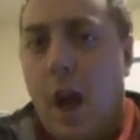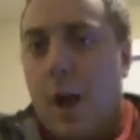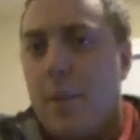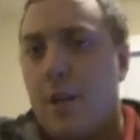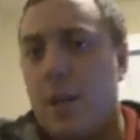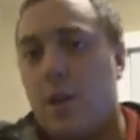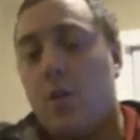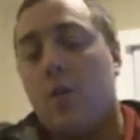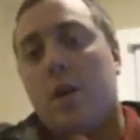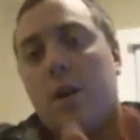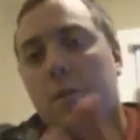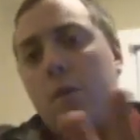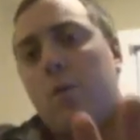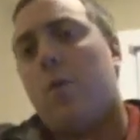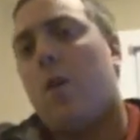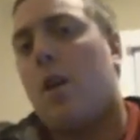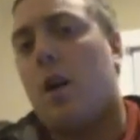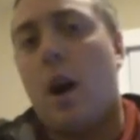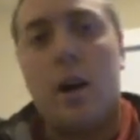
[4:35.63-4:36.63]
I mean, don't get me
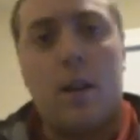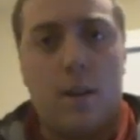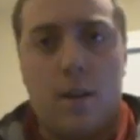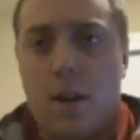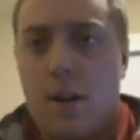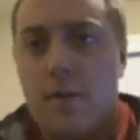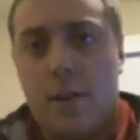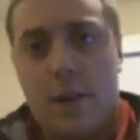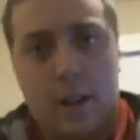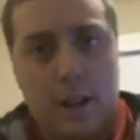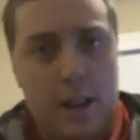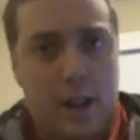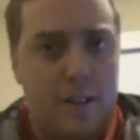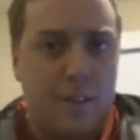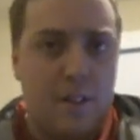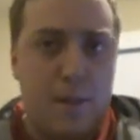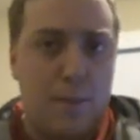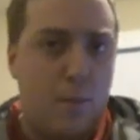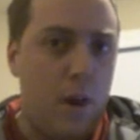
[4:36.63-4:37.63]
wrong, I love
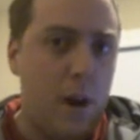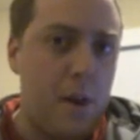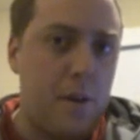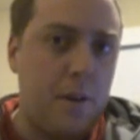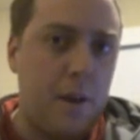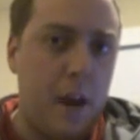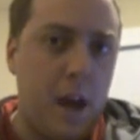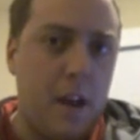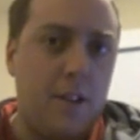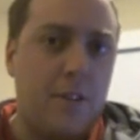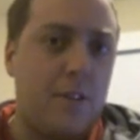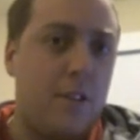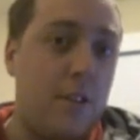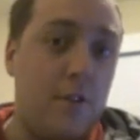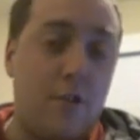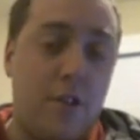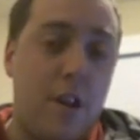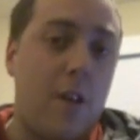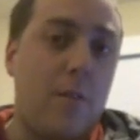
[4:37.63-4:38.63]
Clancy Brown as
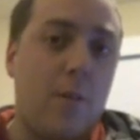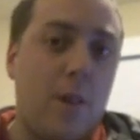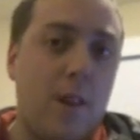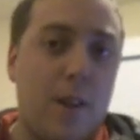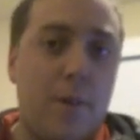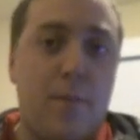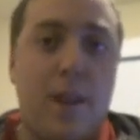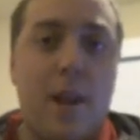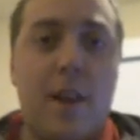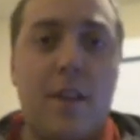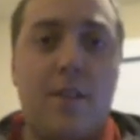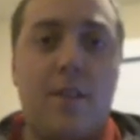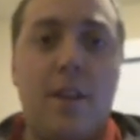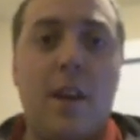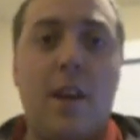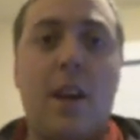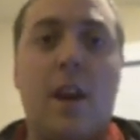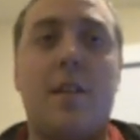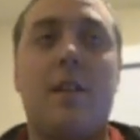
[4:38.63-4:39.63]
the general in
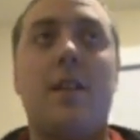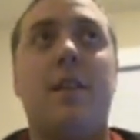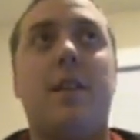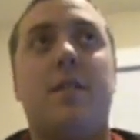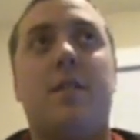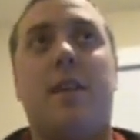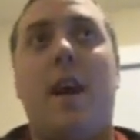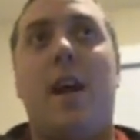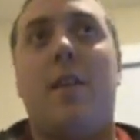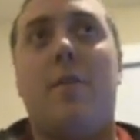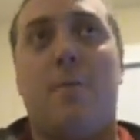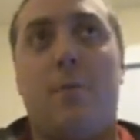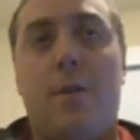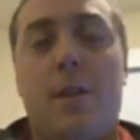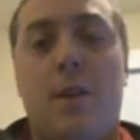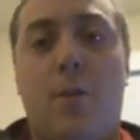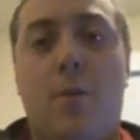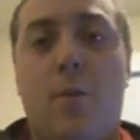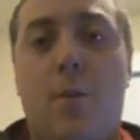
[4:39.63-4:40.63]
Plastique. I think that's kind of
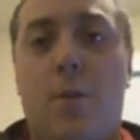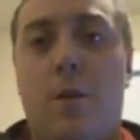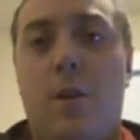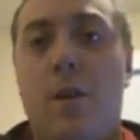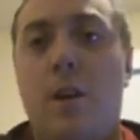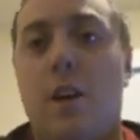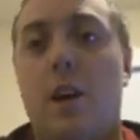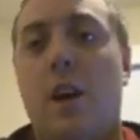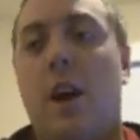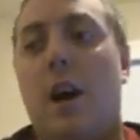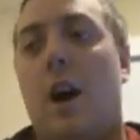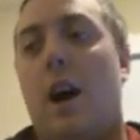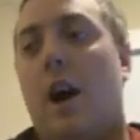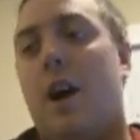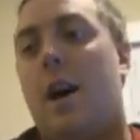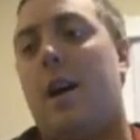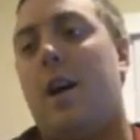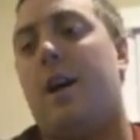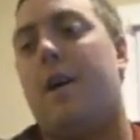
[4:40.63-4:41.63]
really cool.
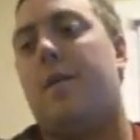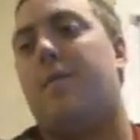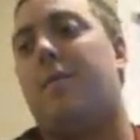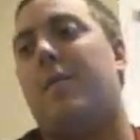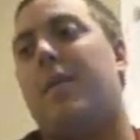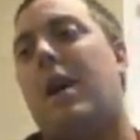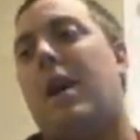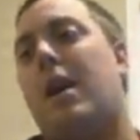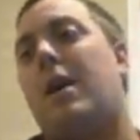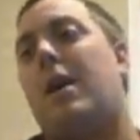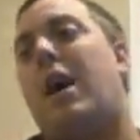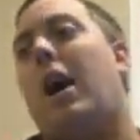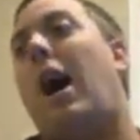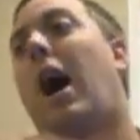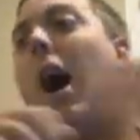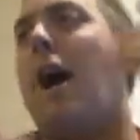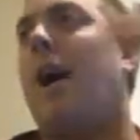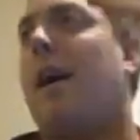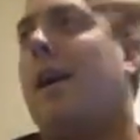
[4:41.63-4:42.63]

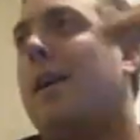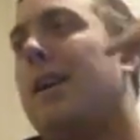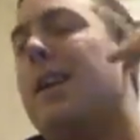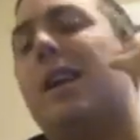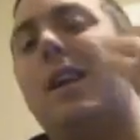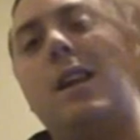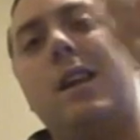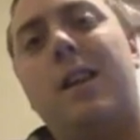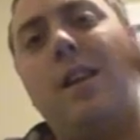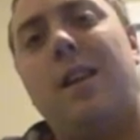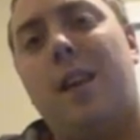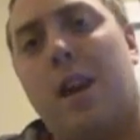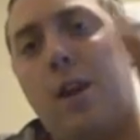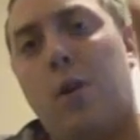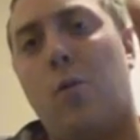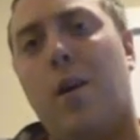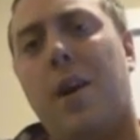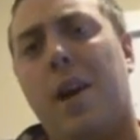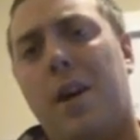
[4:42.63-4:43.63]
Did
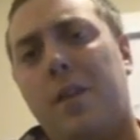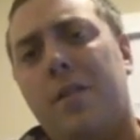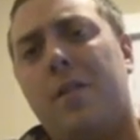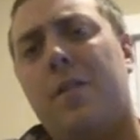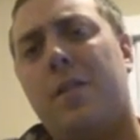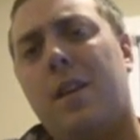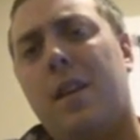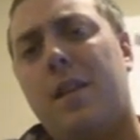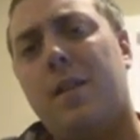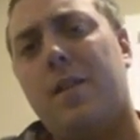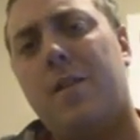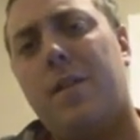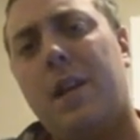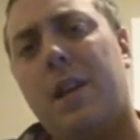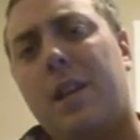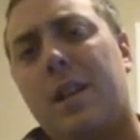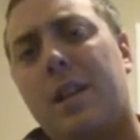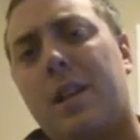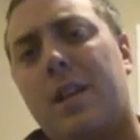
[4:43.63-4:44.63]
anyone else get the
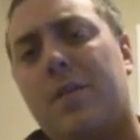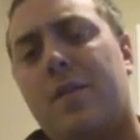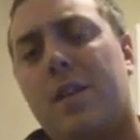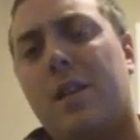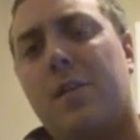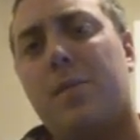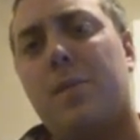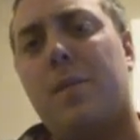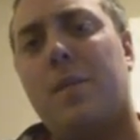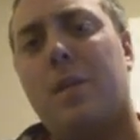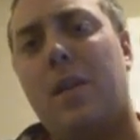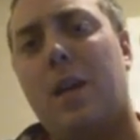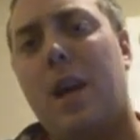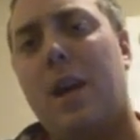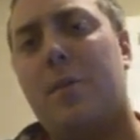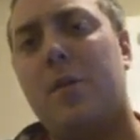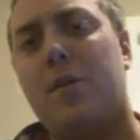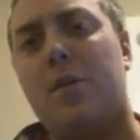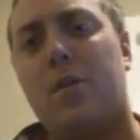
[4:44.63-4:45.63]
feeling that this
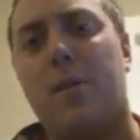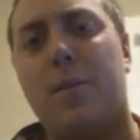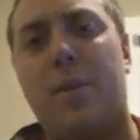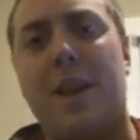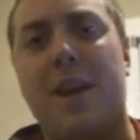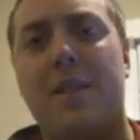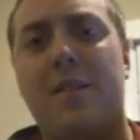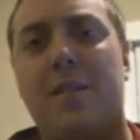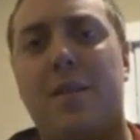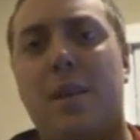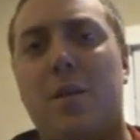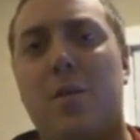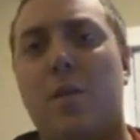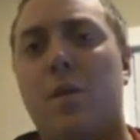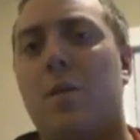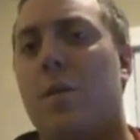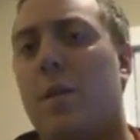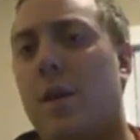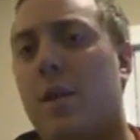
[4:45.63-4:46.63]
episode of Plastique
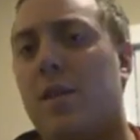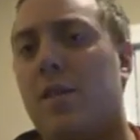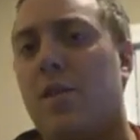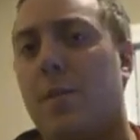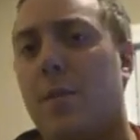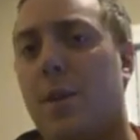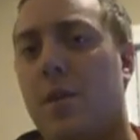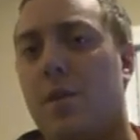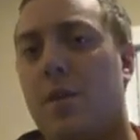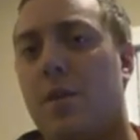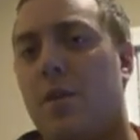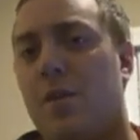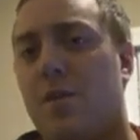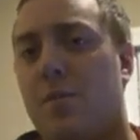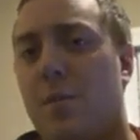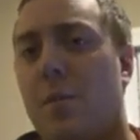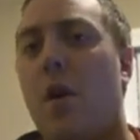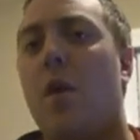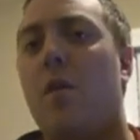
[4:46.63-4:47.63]
was very similar to the
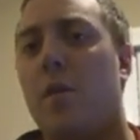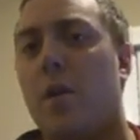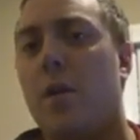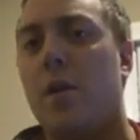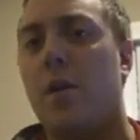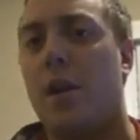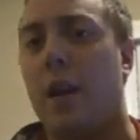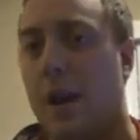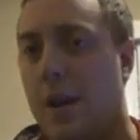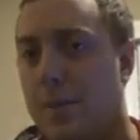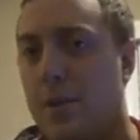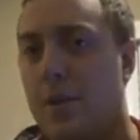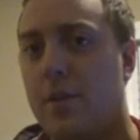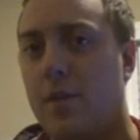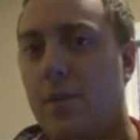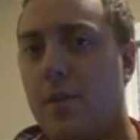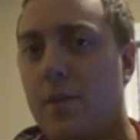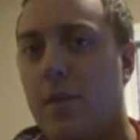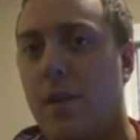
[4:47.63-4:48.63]
Smallville
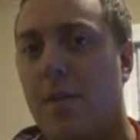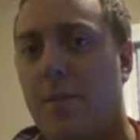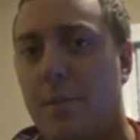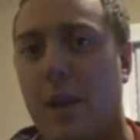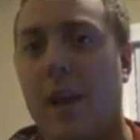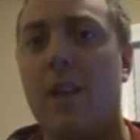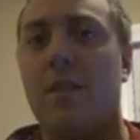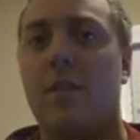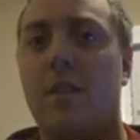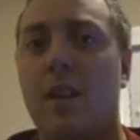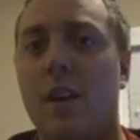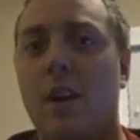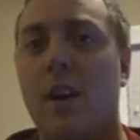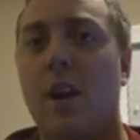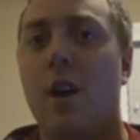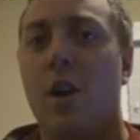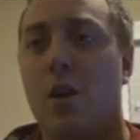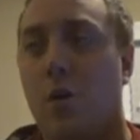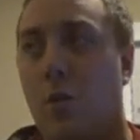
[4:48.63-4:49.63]
episode of
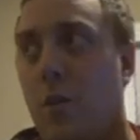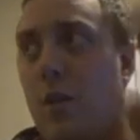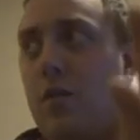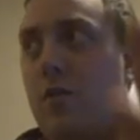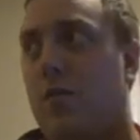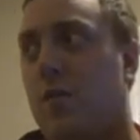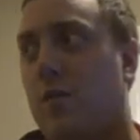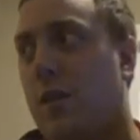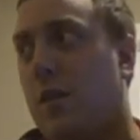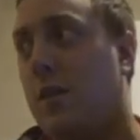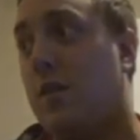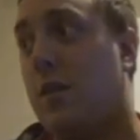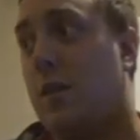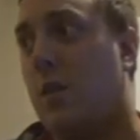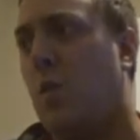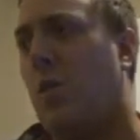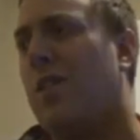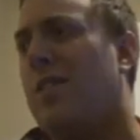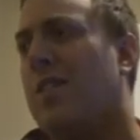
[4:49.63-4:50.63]
Plastique, which
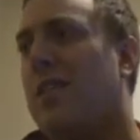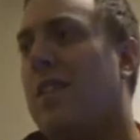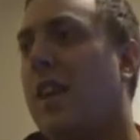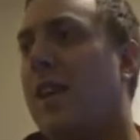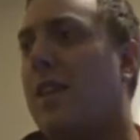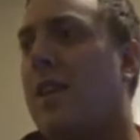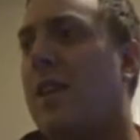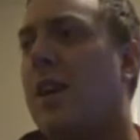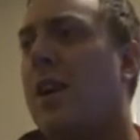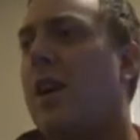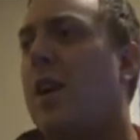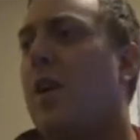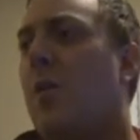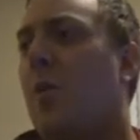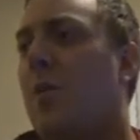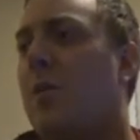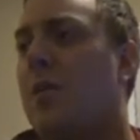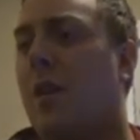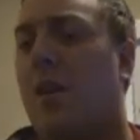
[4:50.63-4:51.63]
coincidentally
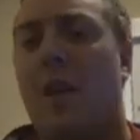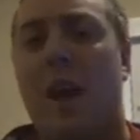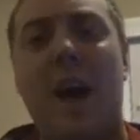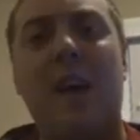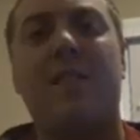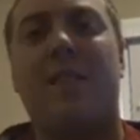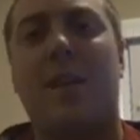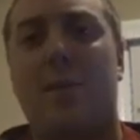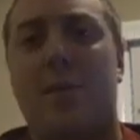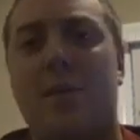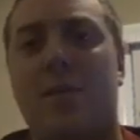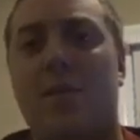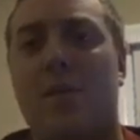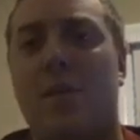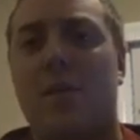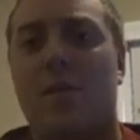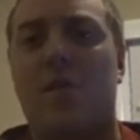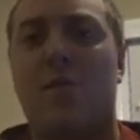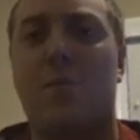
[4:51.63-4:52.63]
was the last
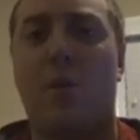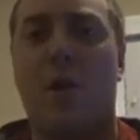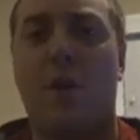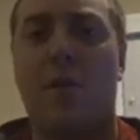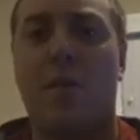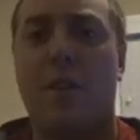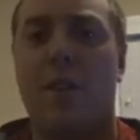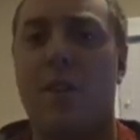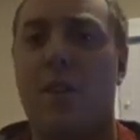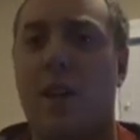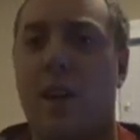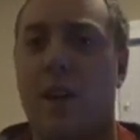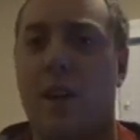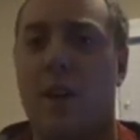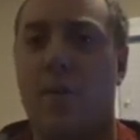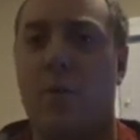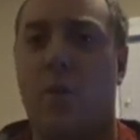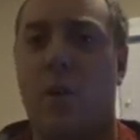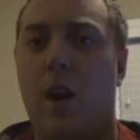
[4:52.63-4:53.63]
episode of Smallville that
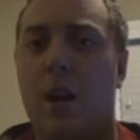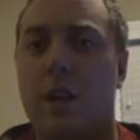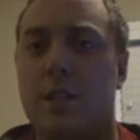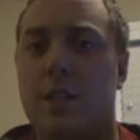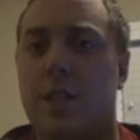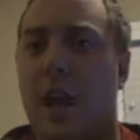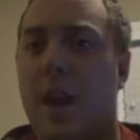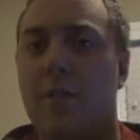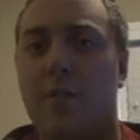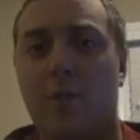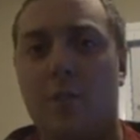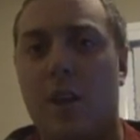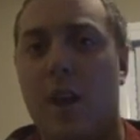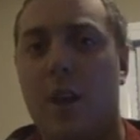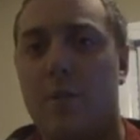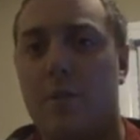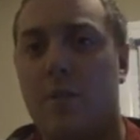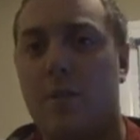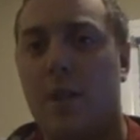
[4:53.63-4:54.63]
I watched? After
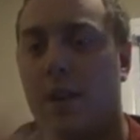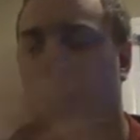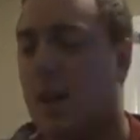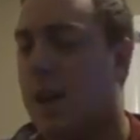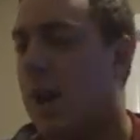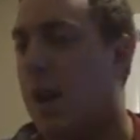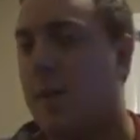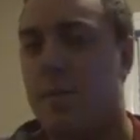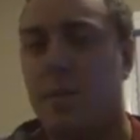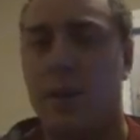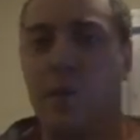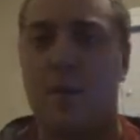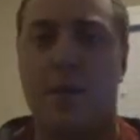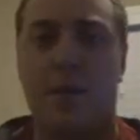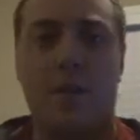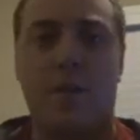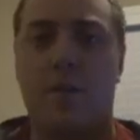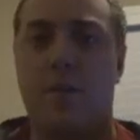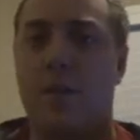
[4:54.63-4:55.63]
that, I'm just like, I'm done
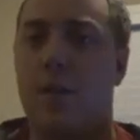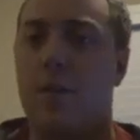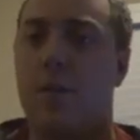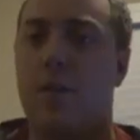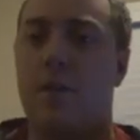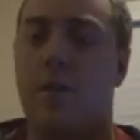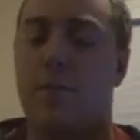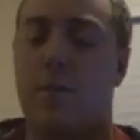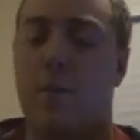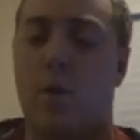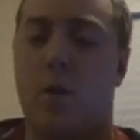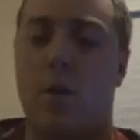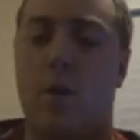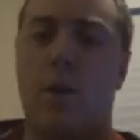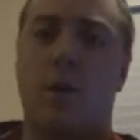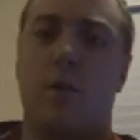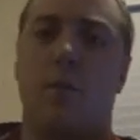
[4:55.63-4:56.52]
with this show, this is boring.